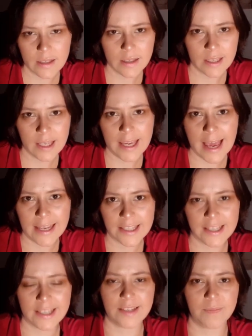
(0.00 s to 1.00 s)
He has
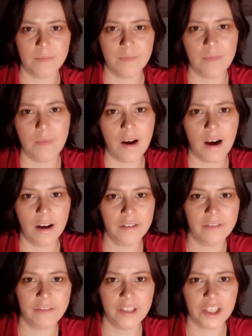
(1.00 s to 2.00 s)
this
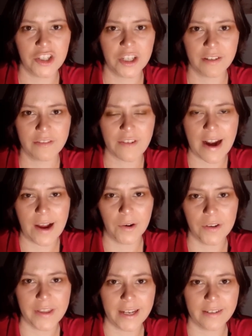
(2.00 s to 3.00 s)
unflinching frown
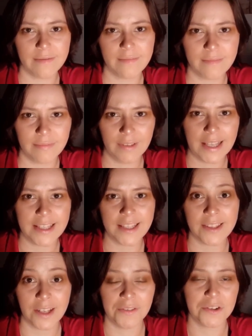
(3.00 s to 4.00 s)
that lends
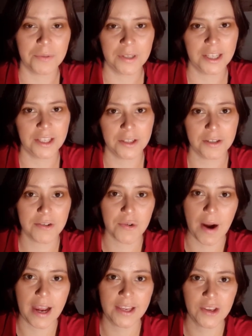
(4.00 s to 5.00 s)
itself to really good
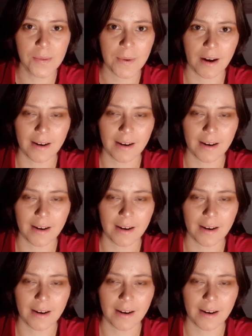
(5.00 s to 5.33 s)
dry humor,